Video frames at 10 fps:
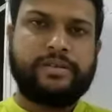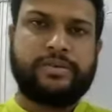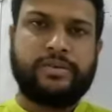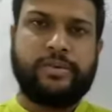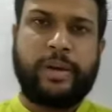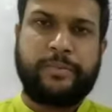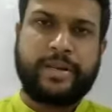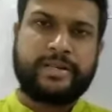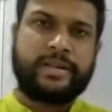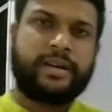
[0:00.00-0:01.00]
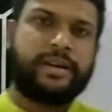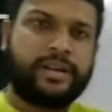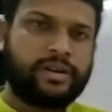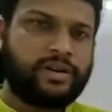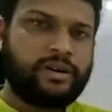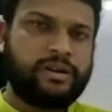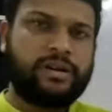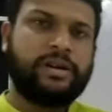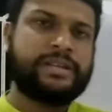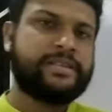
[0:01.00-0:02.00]
So Ampere circuital
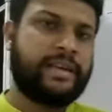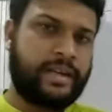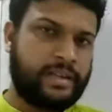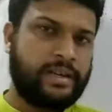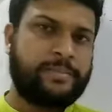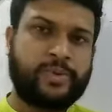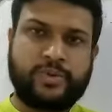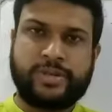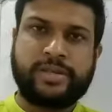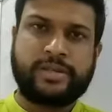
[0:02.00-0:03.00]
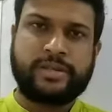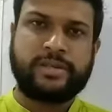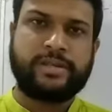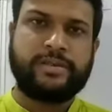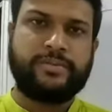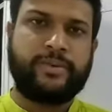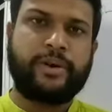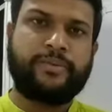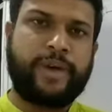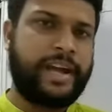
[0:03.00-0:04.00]
law is another process for
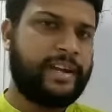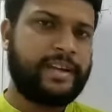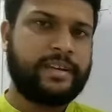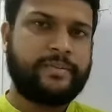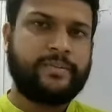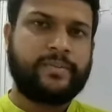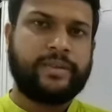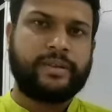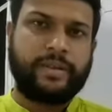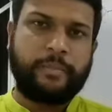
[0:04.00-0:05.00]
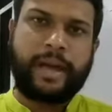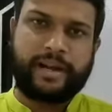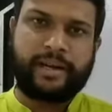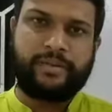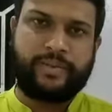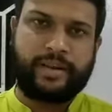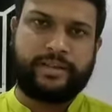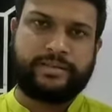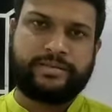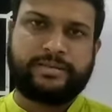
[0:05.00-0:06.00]
finding the magnetic field,
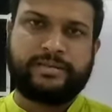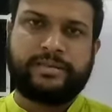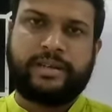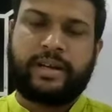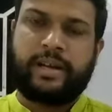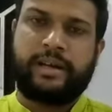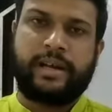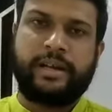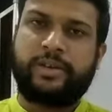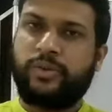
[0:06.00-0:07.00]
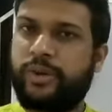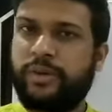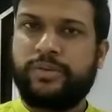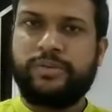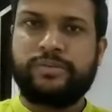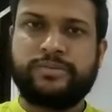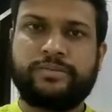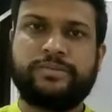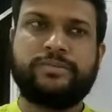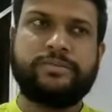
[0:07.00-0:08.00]
and I told you
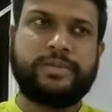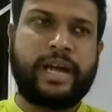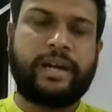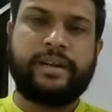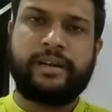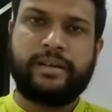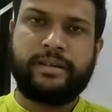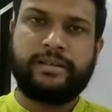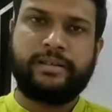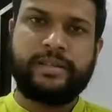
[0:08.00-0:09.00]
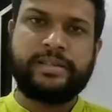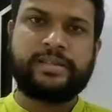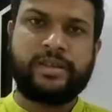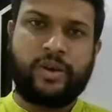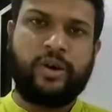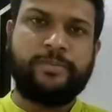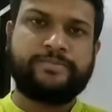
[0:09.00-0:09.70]
that this law